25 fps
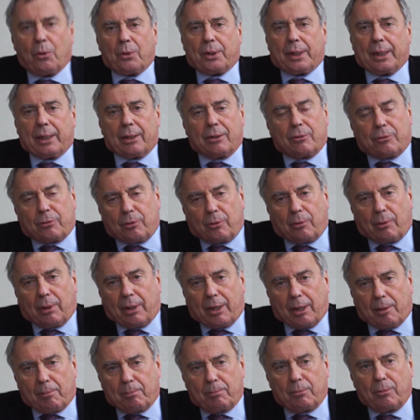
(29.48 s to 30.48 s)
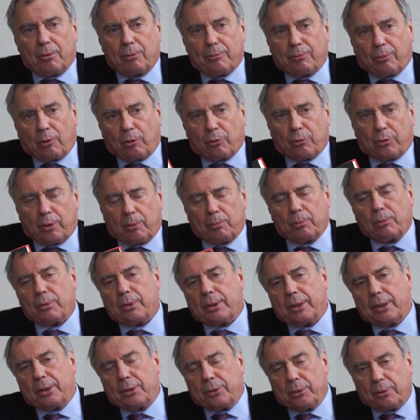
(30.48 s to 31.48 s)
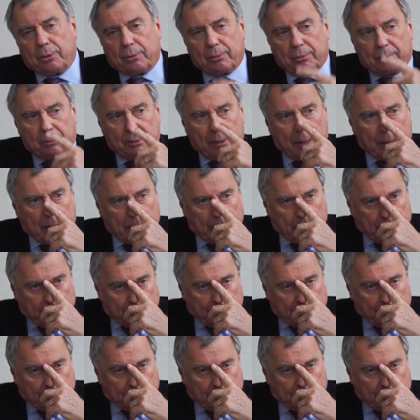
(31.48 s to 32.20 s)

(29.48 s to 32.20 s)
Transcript: Okay, so I am Francois Bourguignon,